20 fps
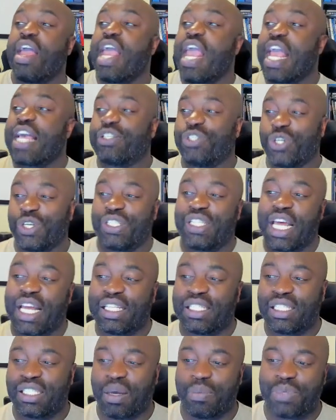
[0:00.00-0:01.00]
It's just that
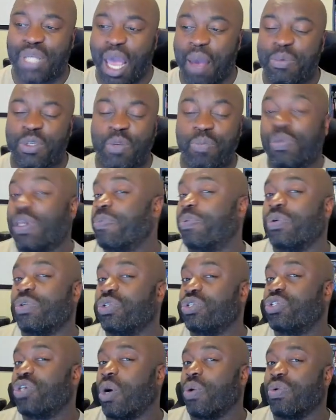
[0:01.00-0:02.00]
sometimes people
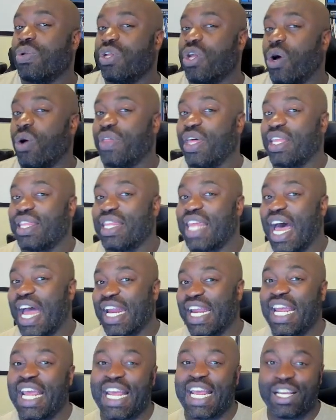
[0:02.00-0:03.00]
don't know that
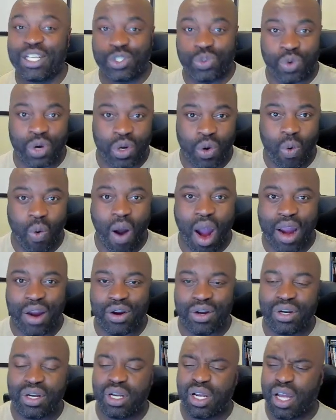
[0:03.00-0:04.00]
that is required.